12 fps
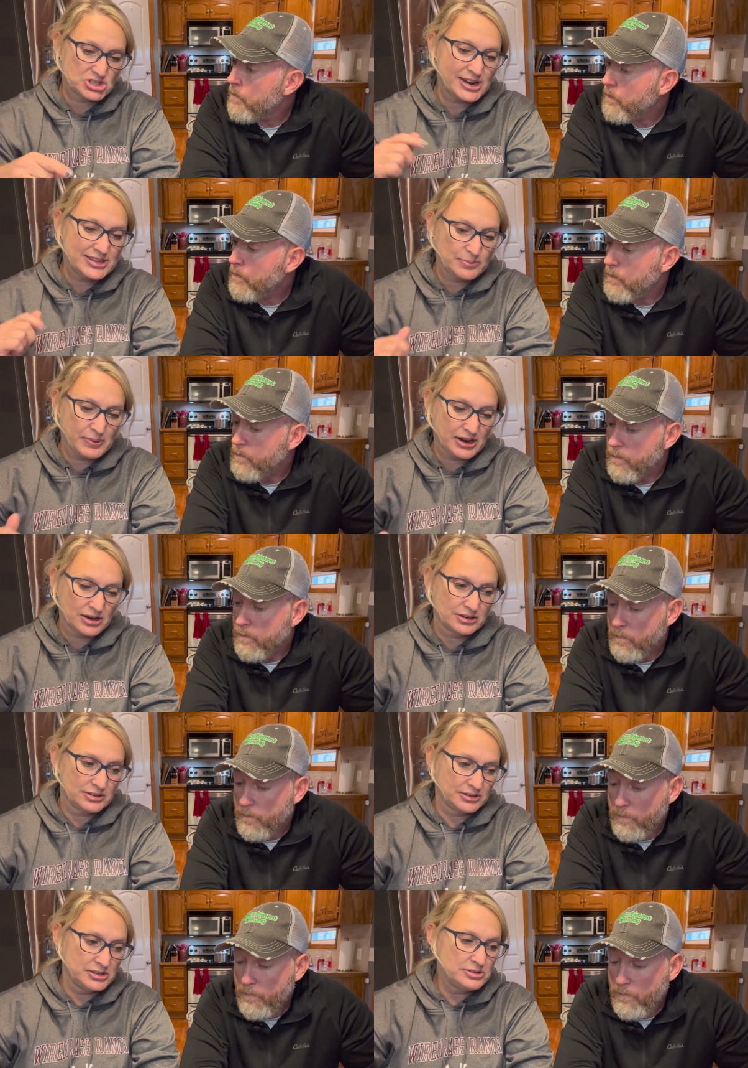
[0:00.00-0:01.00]
Speaker 1: try the
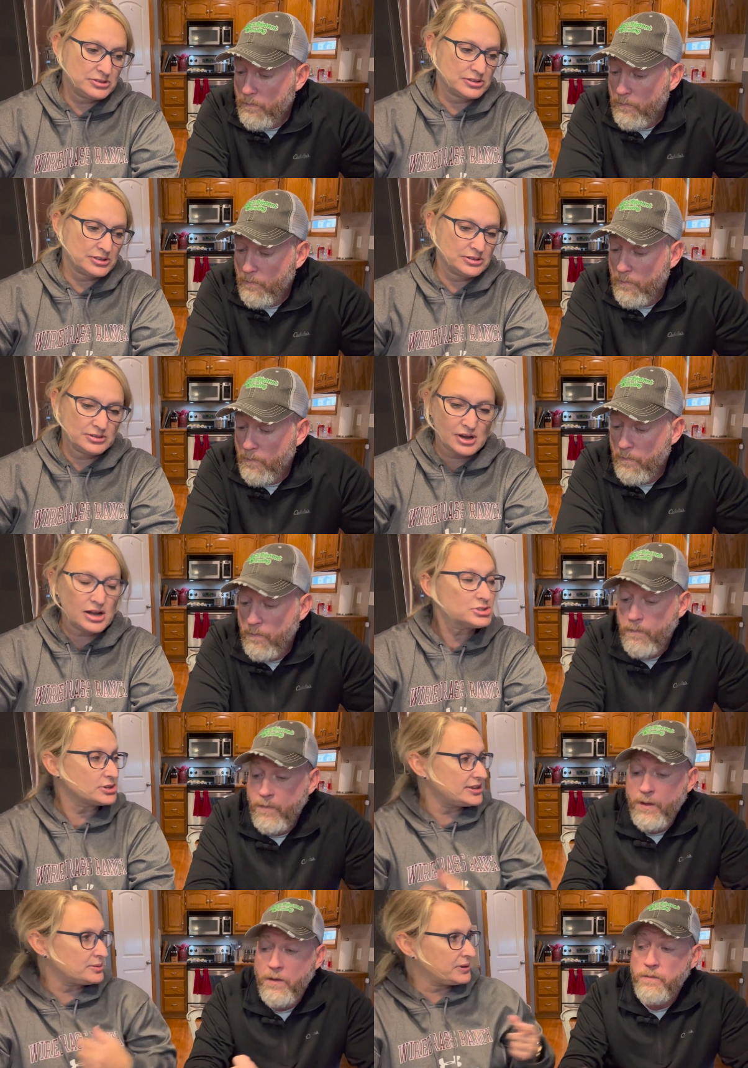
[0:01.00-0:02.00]
beer. You, you, I'll
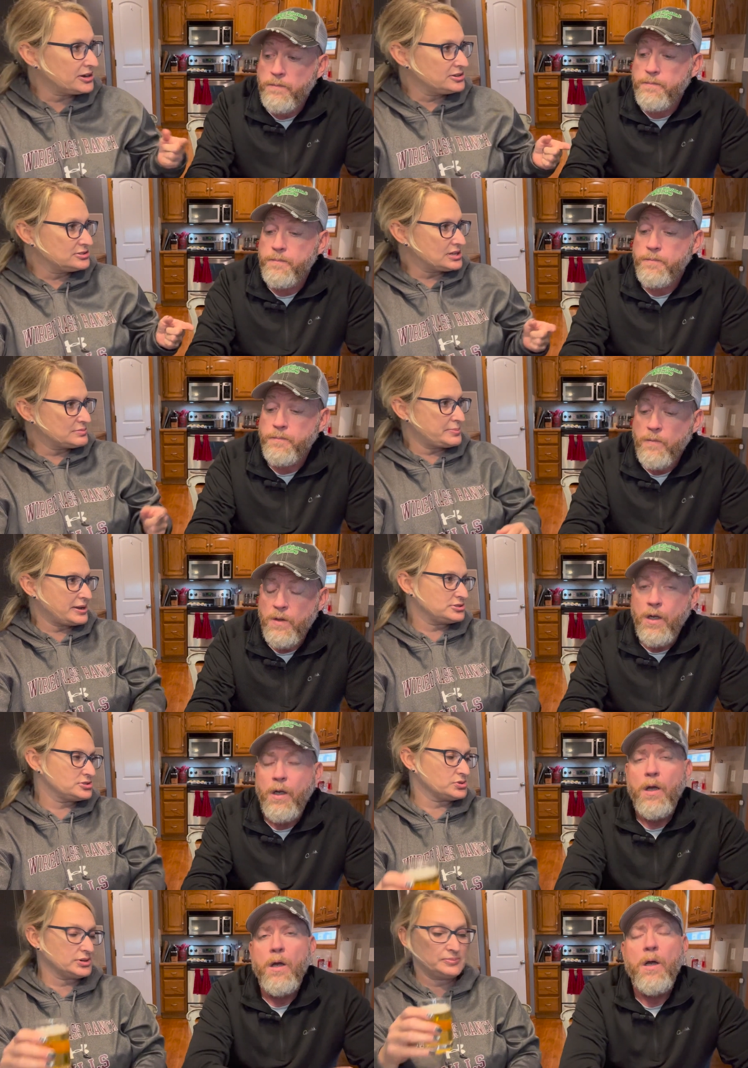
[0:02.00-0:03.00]
try the beer. You tell them
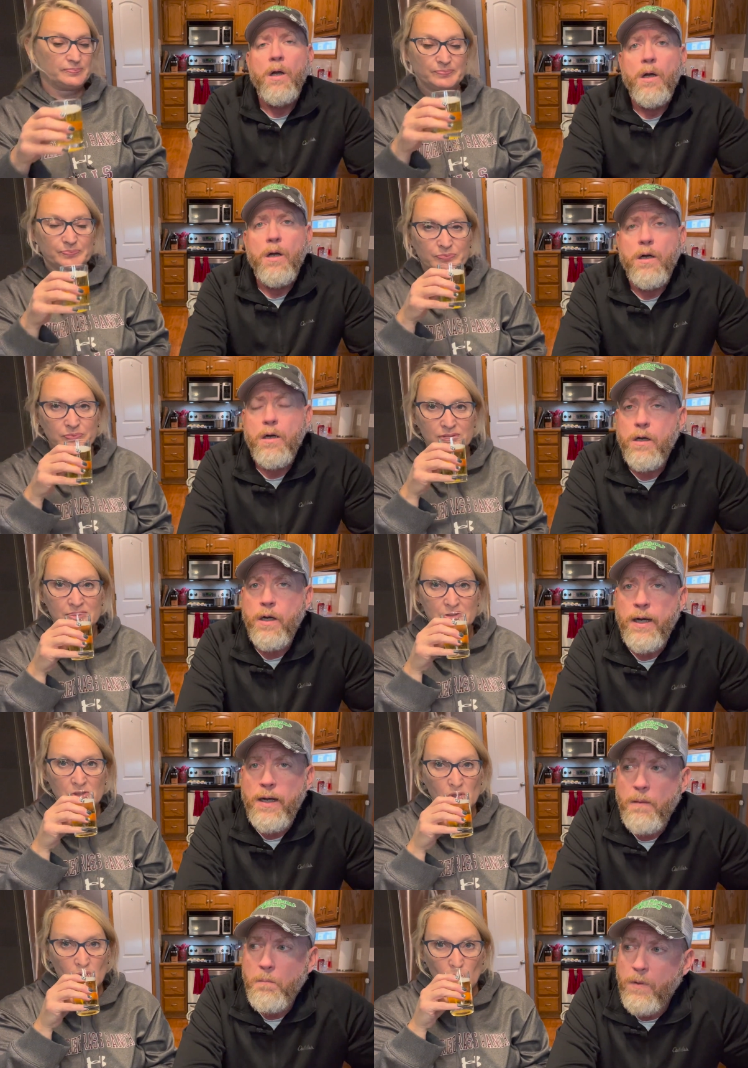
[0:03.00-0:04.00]
about the short.
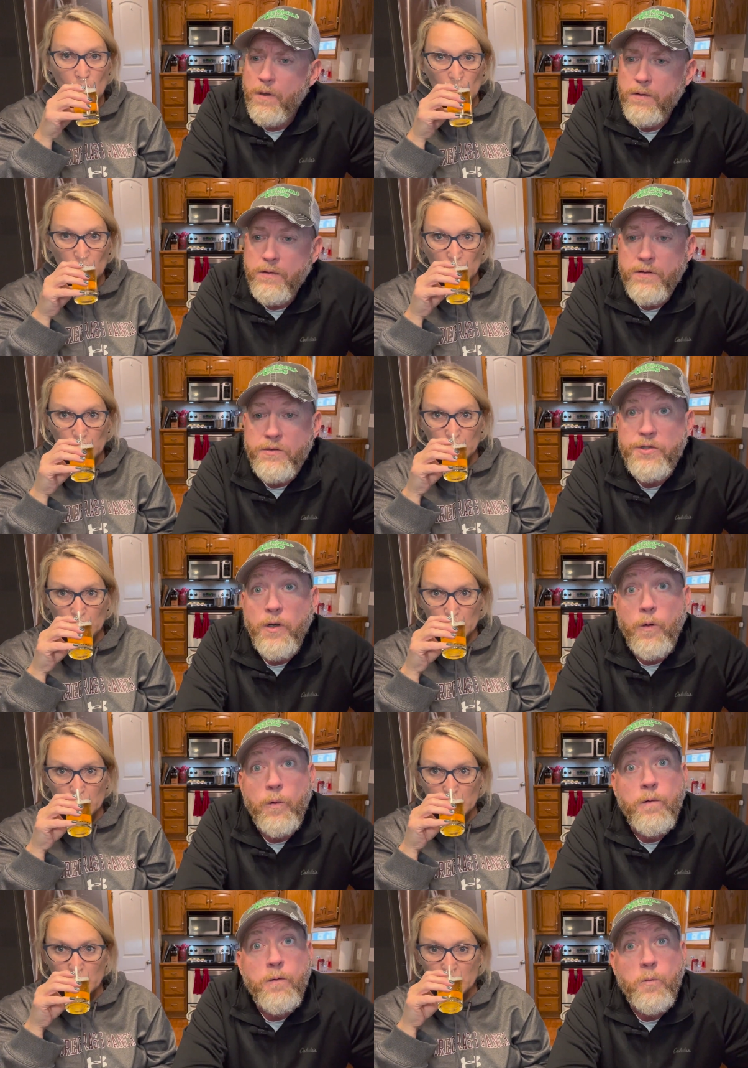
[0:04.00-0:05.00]
Speaker 2: Um.
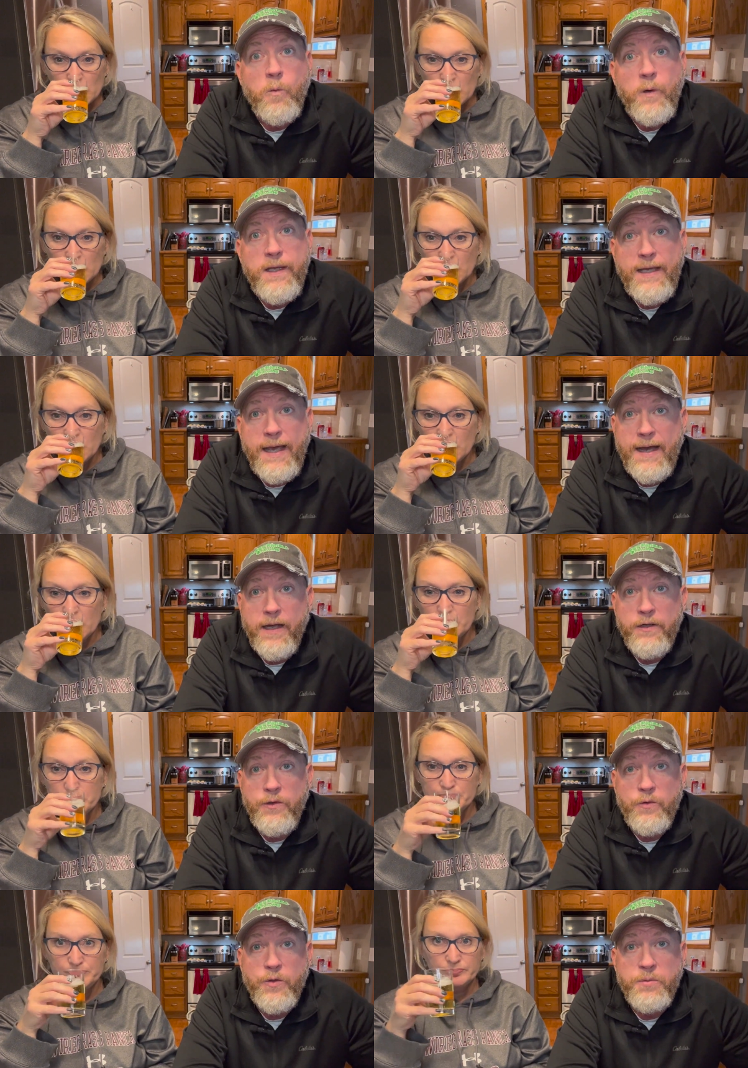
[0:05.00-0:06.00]
So we had
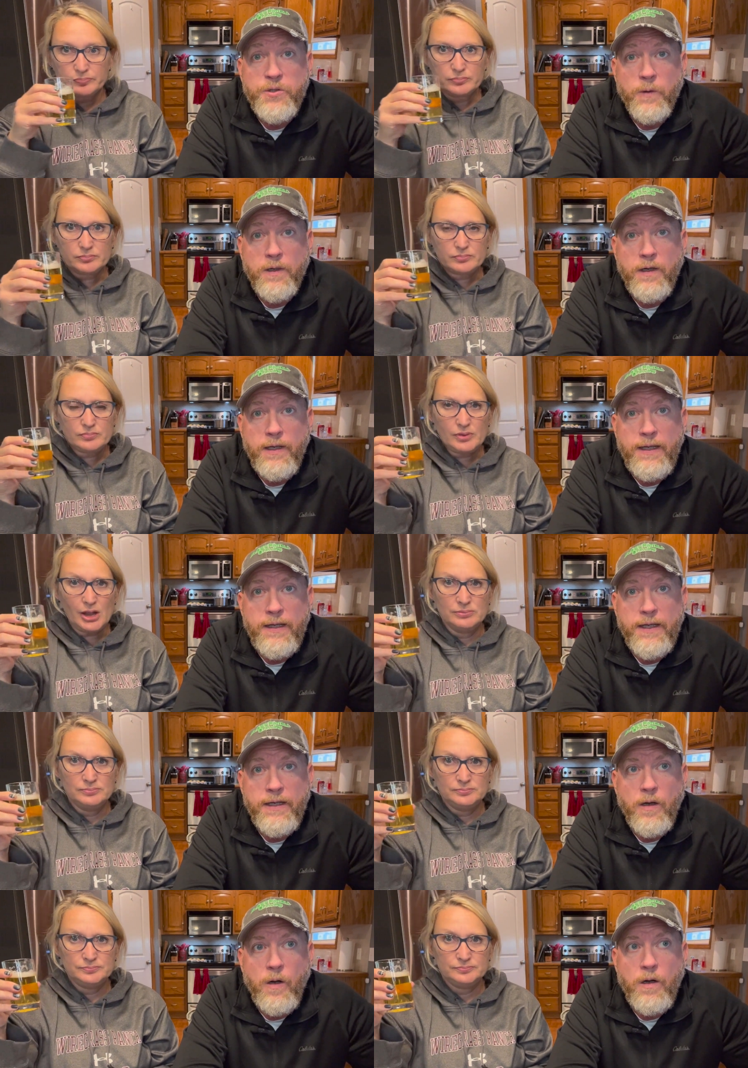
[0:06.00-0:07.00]
a YouTube short
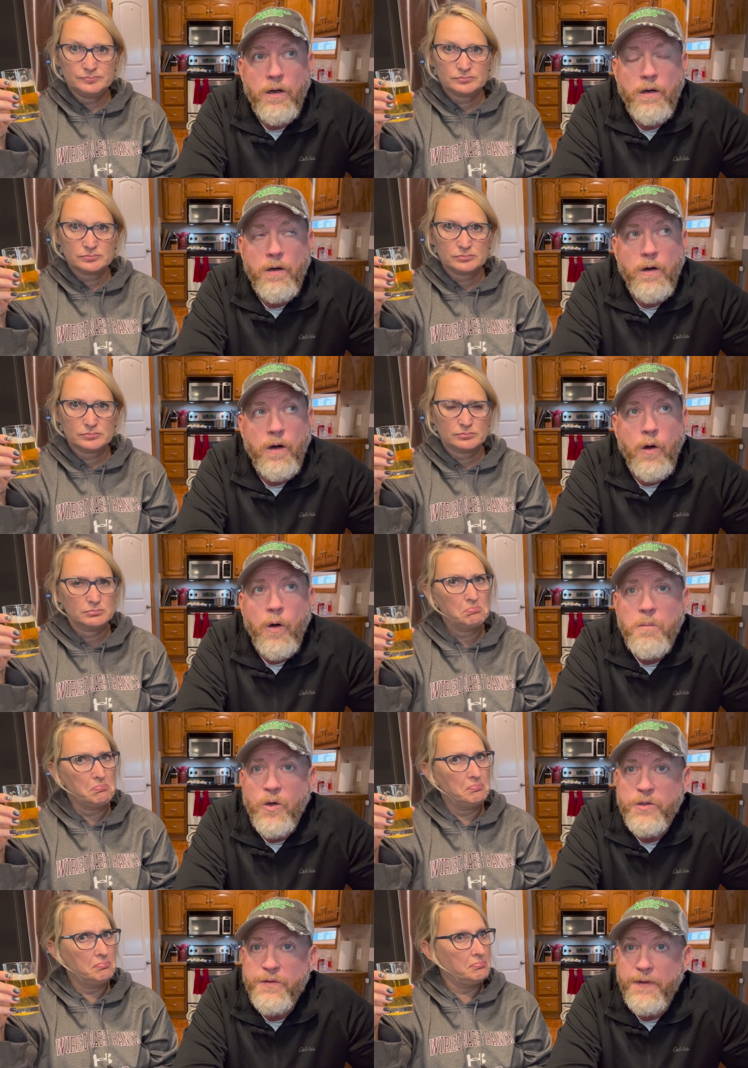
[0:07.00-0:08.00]
hit
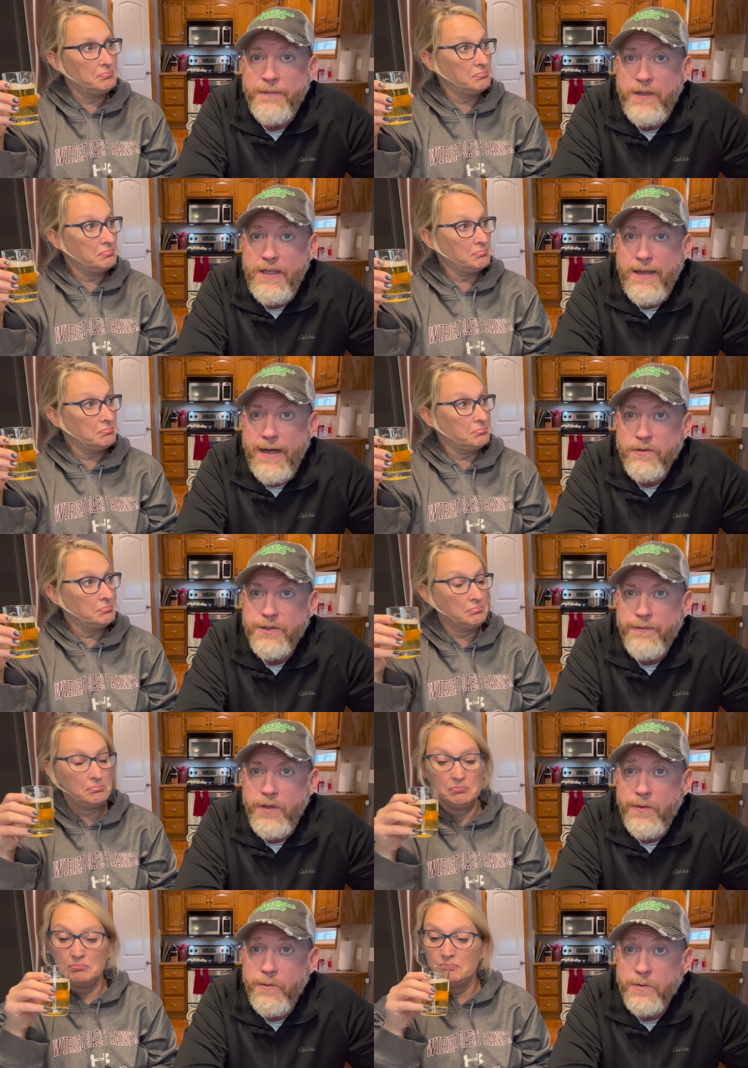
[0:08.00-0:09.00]
almost fifty
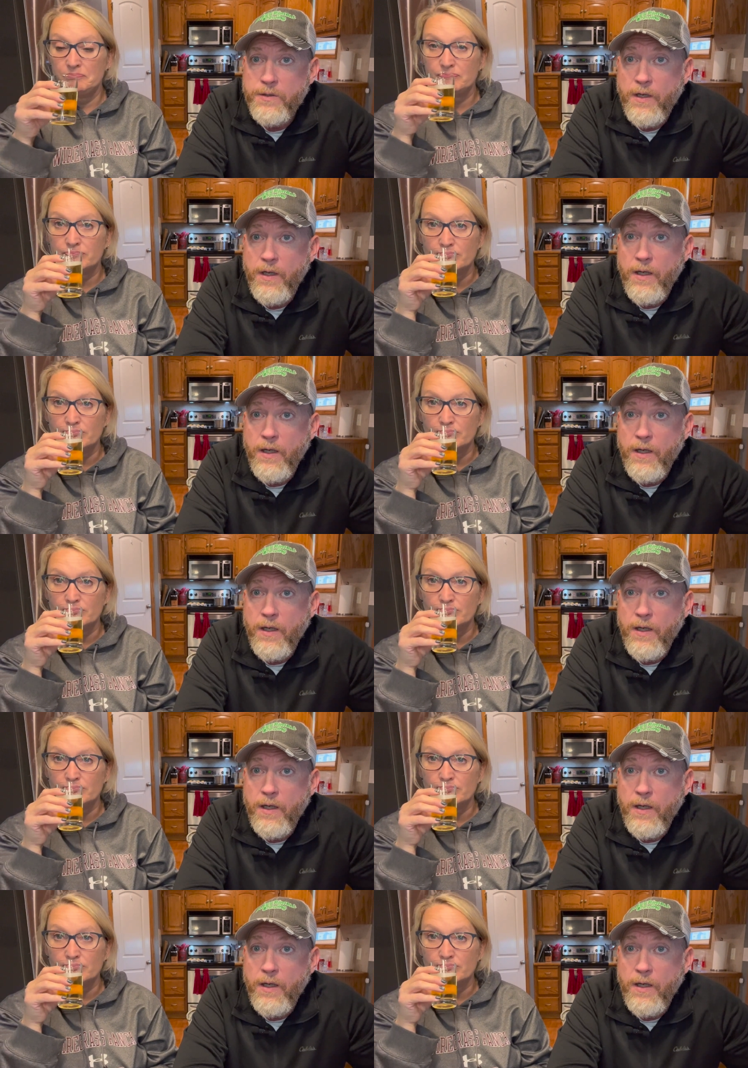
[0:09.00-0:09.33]
thousand views.